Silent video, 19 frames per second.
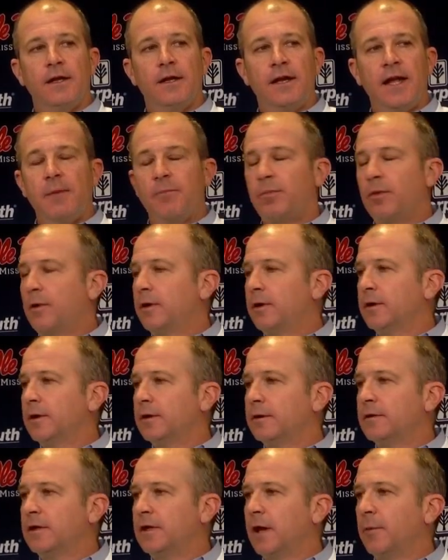in
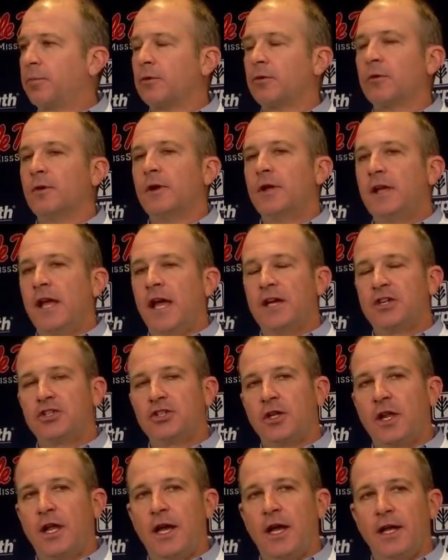the upper
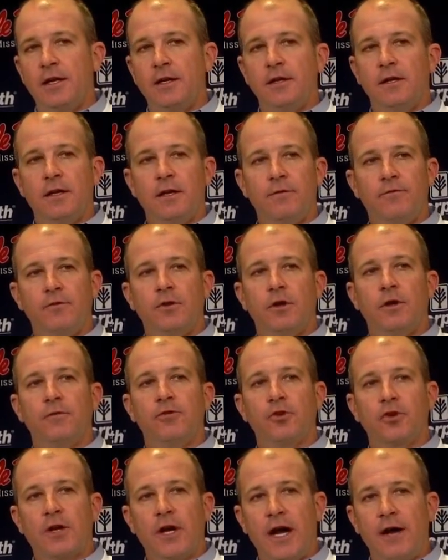echelon of your, of
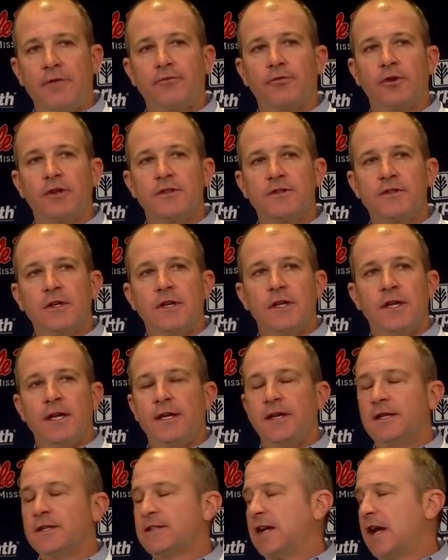your conference
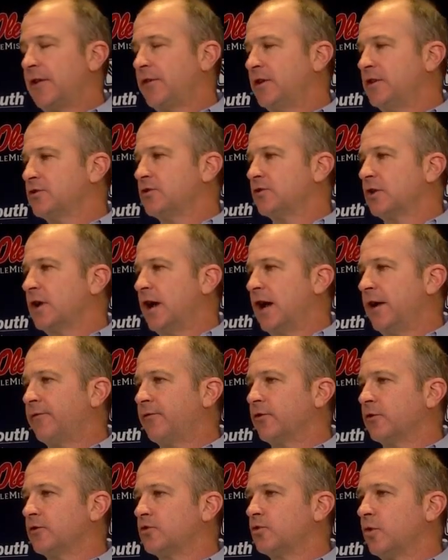in the Southeastern
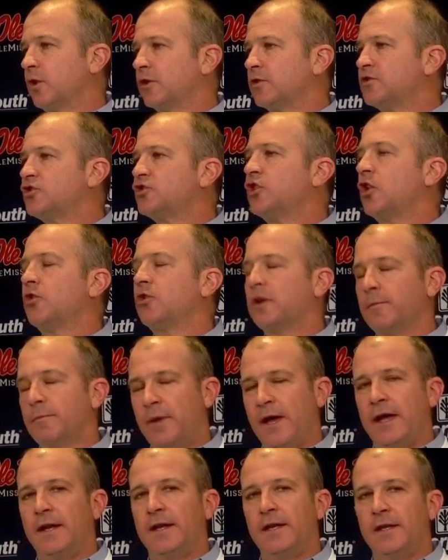Conference where it's so
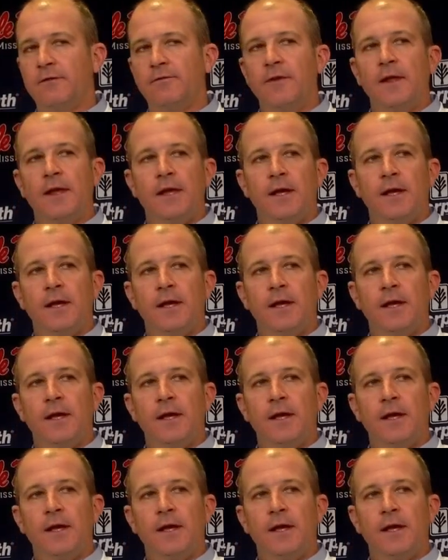competitive.